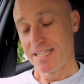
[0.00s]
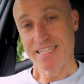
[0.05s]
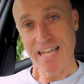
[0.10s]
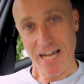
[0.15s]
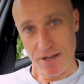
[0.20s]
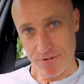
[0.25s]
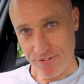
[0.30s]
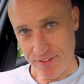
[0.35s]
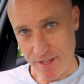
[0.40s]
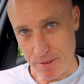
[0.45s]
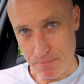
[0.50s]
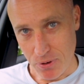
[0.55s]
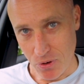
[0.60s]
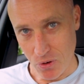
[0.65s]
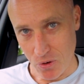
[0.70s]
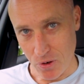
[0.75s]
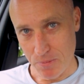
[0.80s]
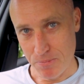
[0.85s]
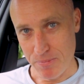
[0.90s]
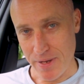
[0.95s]
Now for the
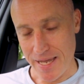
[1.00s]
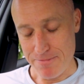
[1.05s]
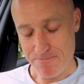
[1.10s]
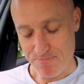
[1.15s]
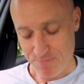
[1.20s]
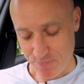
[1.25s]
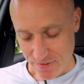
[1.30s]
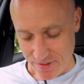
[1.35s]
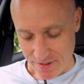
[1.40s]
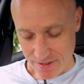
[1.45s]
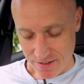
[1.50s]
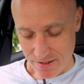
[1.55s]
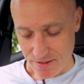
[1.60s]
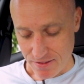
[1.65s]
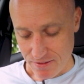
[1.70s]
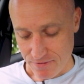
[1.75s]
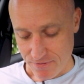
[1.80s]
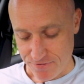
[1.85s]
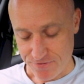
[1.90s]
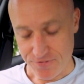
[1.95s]
important bit.
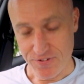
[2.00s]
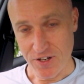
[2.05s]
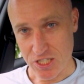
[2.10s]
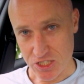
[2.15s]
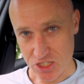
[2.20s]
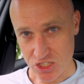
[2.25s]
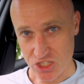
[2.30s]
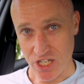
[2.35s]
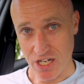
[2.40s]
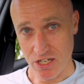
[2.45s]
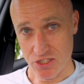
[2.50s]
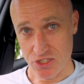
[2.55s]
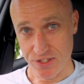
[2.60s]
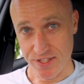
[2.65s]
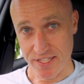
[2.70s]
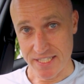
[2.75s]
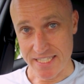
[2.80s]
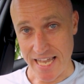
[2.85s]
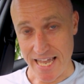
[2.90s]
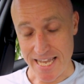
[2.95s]
First charge
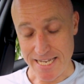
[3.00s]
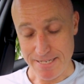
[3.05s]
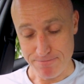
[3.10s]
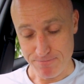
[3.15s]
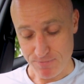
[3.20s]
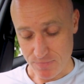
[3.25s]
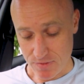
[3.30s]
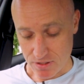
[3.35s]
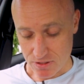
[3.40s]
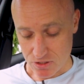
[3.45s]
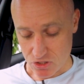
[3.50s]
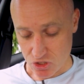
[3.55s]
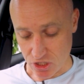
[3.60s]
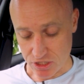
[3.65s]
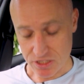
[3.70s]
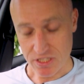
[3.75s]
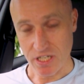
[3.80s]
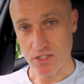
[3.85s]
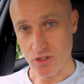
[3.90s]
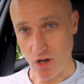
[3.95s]
of the day,
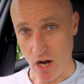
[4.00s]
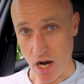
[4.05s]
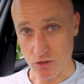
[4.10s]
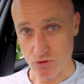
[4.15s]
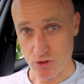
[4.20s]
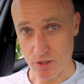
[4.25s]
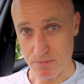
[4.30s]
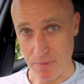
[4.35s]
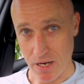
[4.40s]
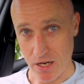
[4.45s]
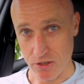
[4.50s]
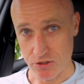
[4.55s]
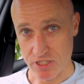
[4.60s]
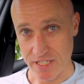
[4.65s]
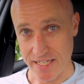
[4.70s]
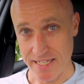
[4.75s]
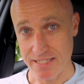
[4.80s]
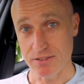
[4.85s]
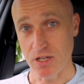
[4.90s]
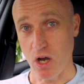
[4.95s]
just under 100
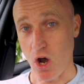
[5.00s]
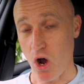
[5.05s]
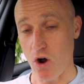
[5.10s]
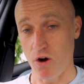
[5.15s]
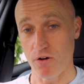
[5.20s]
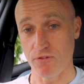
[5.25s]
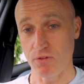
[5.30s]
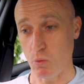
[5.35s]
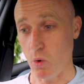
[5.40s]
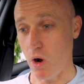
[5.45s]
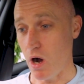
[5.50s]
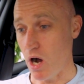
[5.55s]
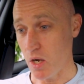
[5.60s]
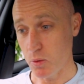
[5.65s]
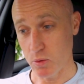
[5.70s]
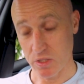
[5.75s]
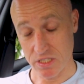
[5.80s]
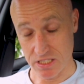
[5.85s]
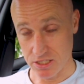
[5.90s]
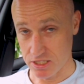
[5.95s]
miles in of what
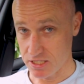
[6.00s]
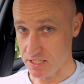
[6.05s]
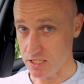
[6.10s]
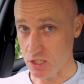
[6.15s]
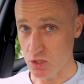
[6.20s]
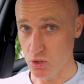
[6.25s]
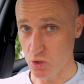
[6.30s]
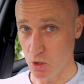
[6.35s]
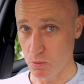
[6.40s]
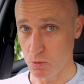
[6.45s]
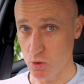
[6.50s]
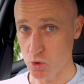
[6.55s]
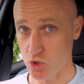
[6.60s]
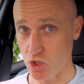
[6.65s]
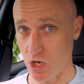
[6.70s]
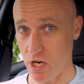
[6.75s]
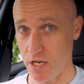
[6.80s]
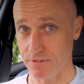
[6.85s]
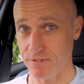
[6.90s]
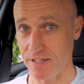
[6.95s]
I would consider normal
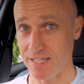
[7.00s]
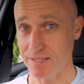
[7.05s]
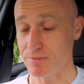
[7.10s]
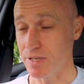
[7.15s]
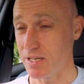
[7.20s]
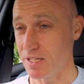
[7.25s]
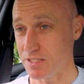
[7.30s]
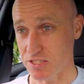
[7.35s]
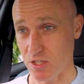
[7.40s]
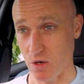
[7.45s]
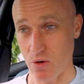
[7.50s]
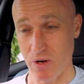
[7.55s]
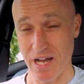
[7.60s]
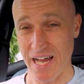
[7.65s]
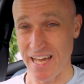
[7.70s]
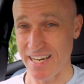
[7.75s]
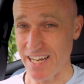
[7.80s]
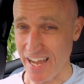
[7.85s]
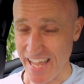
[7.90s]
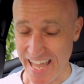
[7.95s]
driving. So,
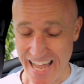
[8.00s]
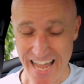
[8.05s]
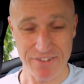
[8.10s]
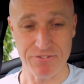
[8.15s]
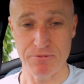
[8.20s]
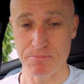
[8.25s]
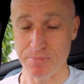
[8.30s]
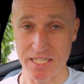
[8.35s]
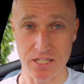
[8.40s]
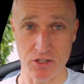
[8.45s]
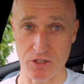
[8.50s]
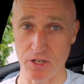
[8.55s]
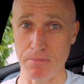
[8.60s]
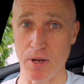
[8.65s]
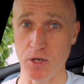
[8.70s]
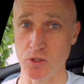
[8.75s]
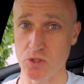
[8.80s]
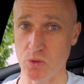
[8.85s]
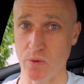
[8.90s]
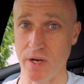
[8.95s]
and I haven't been on
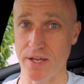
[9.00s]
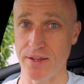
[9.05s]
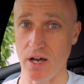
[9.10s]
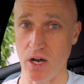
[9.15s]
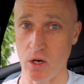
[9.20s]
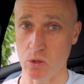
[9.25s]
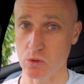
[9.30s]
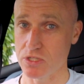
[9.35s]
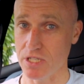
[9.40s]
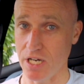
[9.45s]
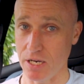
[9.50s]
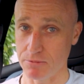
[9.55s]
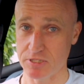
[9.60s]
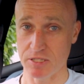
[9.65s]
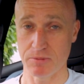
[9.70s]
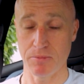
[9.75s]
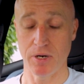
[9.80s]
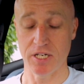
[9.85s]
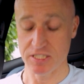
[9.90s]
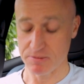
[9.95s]
a motorway the whole time,
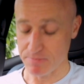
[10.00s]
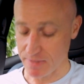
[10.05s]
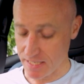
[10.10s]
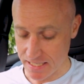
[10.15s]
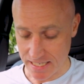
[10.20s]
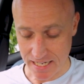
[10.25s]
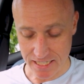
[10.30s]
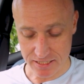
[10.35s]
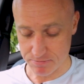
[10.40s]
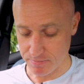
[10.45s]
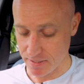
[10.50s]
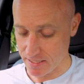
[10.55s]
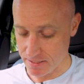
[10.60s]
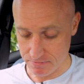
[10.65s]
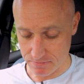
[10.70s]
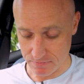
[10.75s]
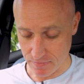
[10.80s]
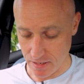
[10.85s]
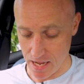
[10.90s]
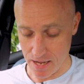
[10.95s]
so my speed has
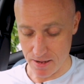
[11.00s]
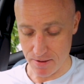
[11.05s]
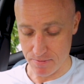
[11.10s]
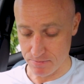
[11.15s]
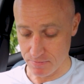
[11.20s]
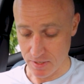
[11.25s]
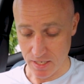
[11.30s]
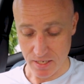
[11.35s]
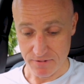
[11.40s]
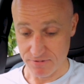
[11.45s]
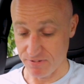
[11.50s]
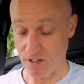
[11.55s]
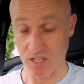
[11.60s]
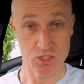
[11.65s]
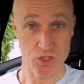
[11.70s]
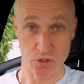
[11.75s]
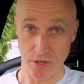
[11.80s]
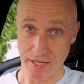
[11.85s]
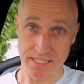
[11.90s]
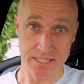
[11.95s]
been
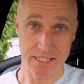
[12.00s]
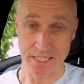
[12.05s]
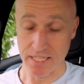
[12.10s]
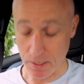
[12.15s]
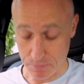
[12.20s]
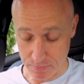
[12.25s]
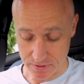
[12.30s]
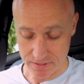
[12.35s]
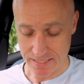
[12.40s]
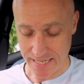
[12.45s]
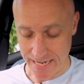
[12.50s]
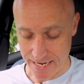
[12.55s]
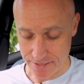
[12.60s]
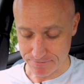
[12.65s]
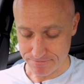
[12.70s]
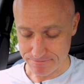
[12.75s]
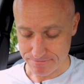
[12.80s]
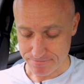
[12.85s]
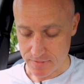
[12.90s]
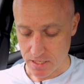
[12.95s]
fluctuating up and
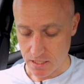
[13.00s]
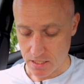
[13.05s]
down.